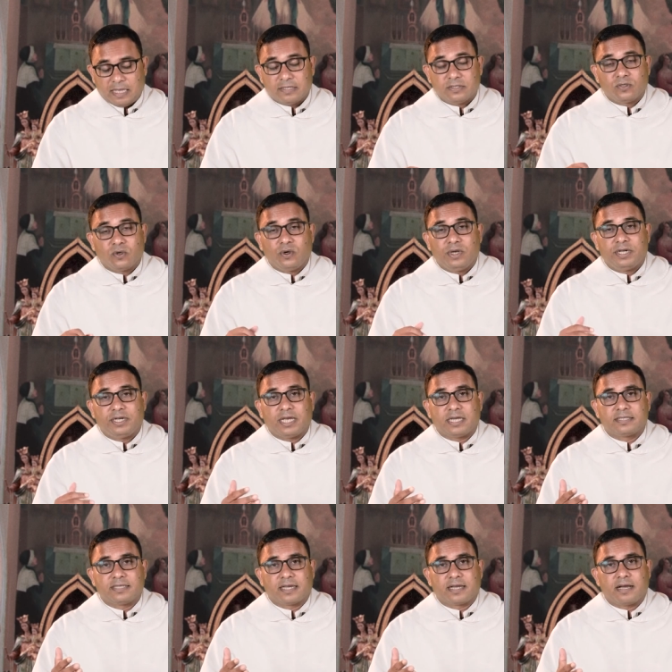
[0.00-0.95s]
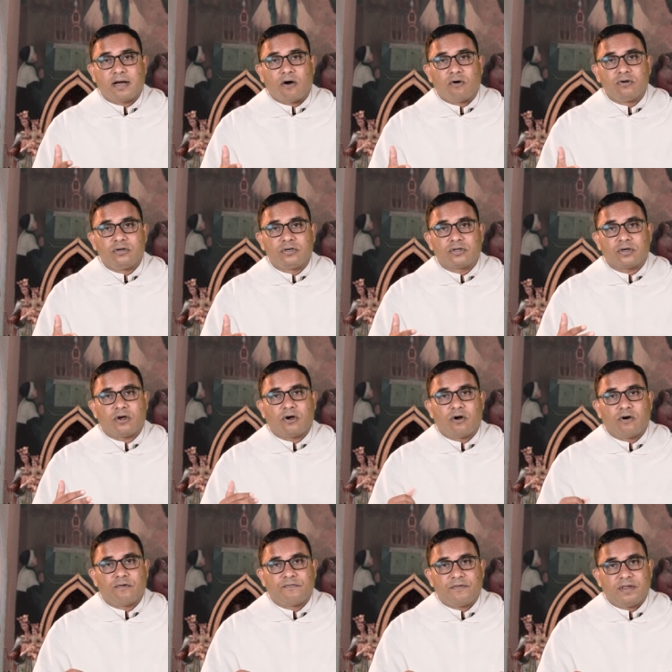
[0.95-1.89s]
And so he takes account
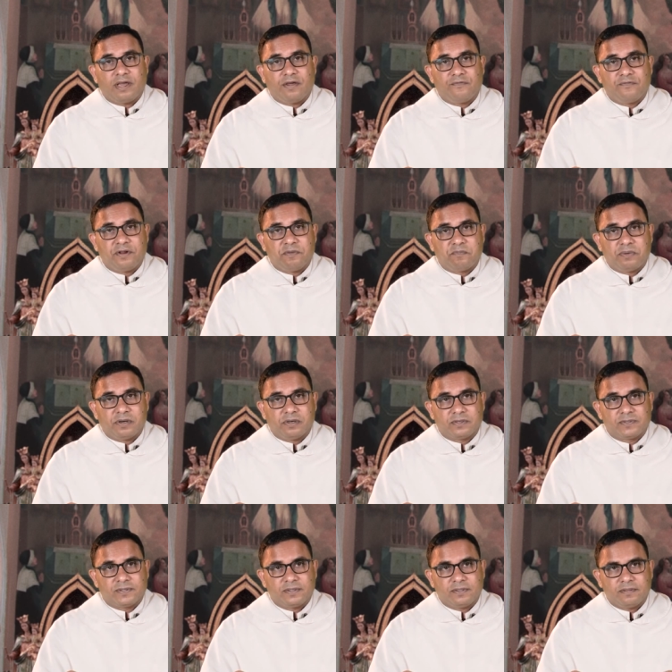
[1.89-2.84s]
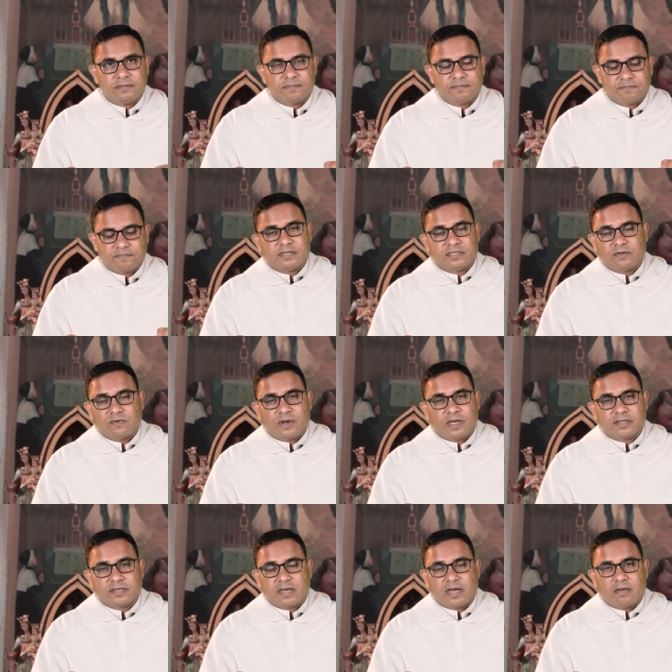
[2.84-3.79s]
of every person. First
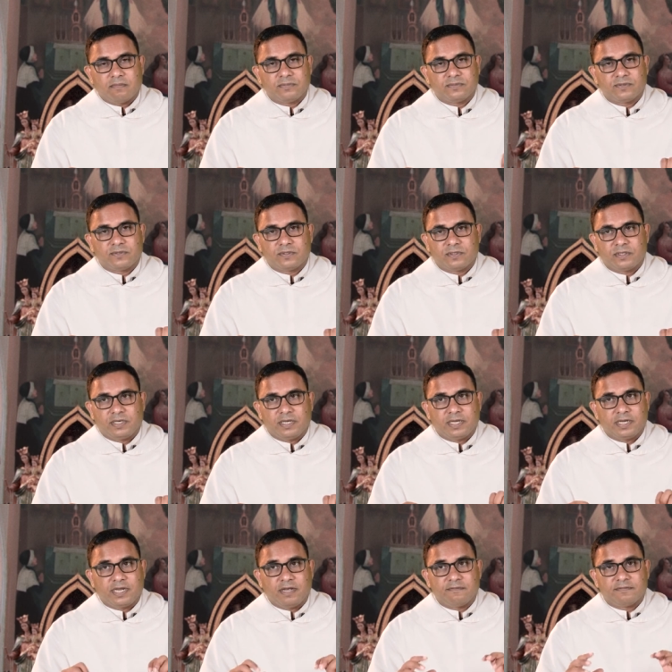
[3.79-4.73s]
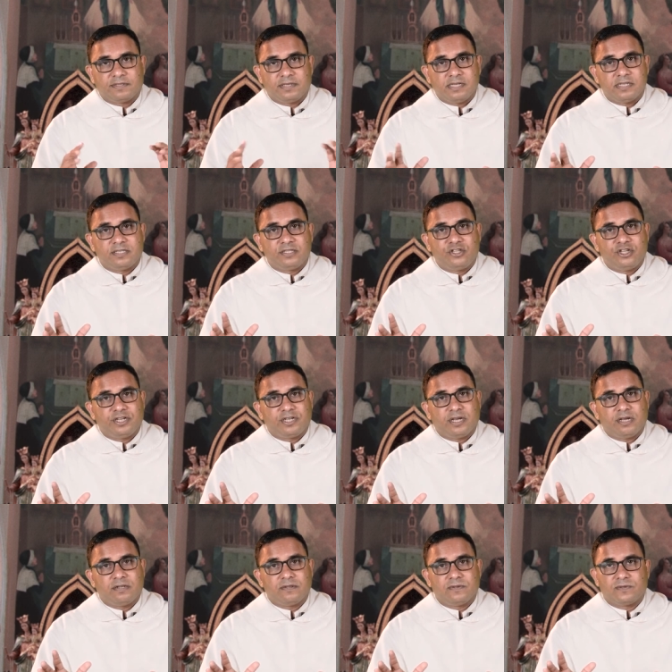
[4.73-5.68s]
one comes, he gives his
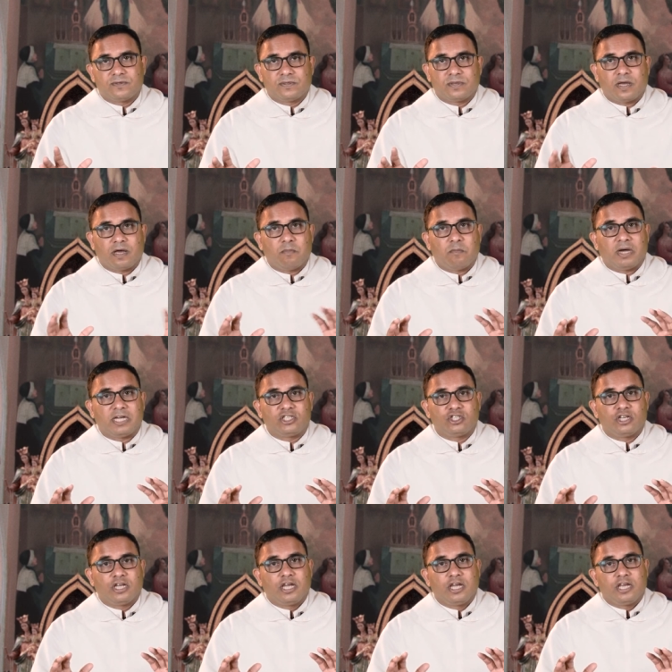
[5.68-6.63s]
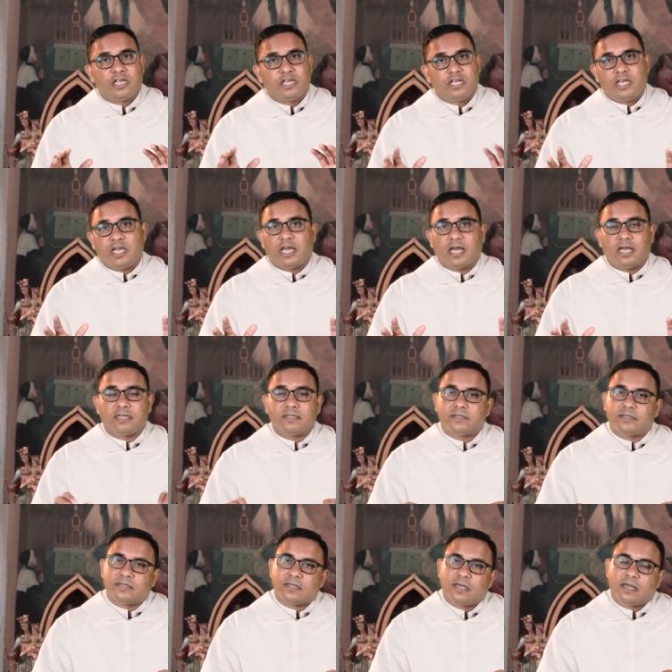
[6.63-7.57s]
details, how much he
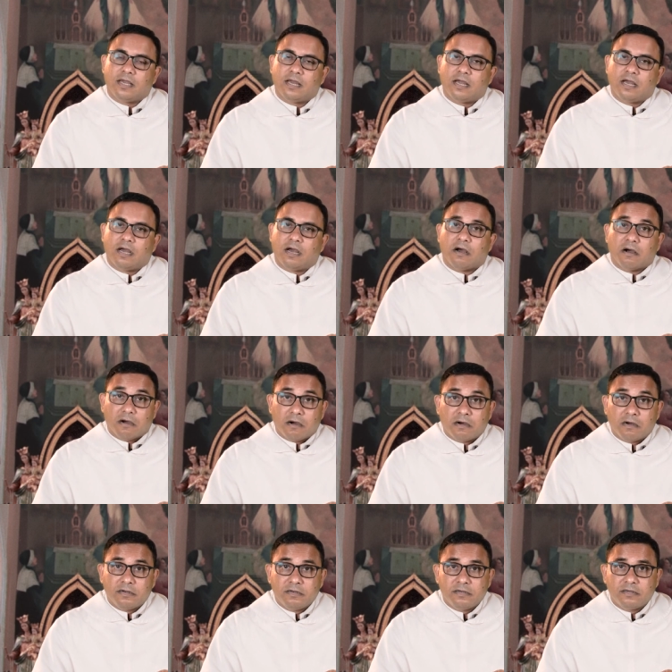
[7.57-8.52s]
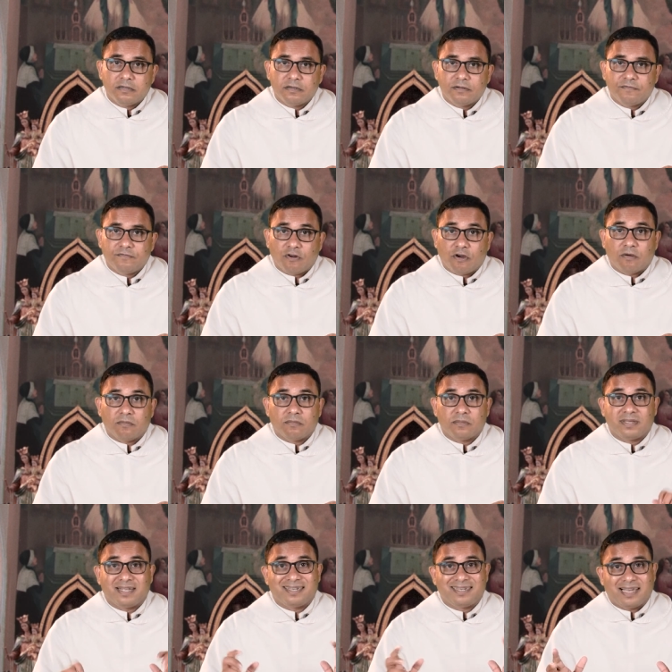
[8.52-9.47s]
has earned
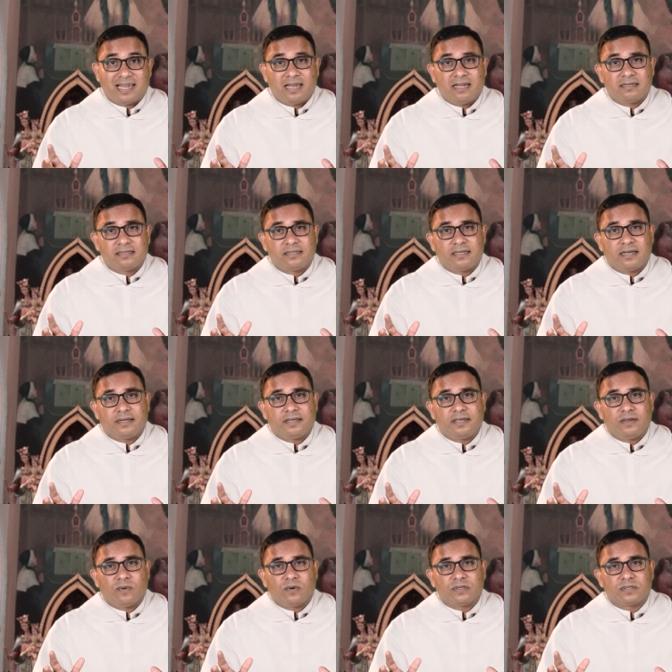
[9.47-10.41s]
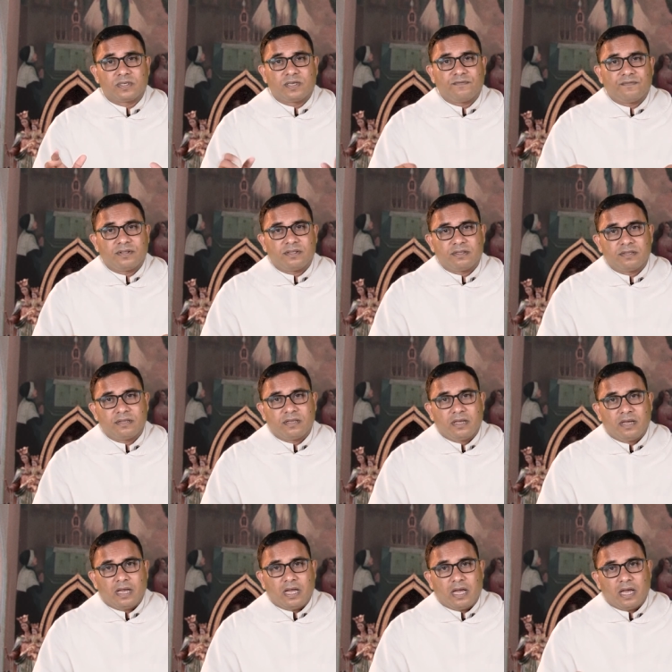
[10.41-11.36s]
from the talents that he was given,
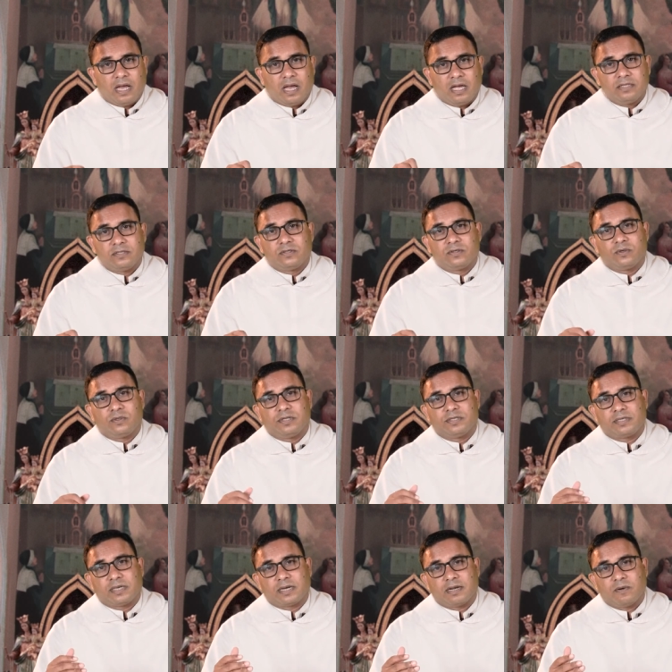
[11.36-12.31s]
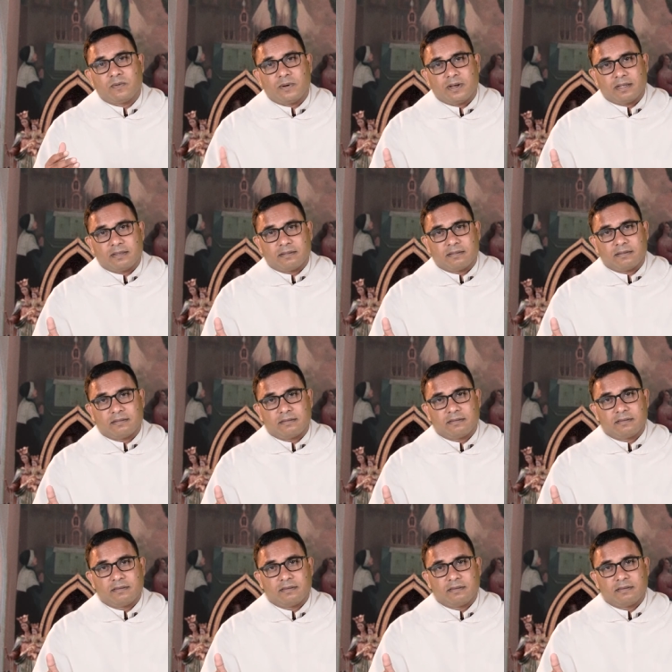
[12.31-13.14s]
and so the second one.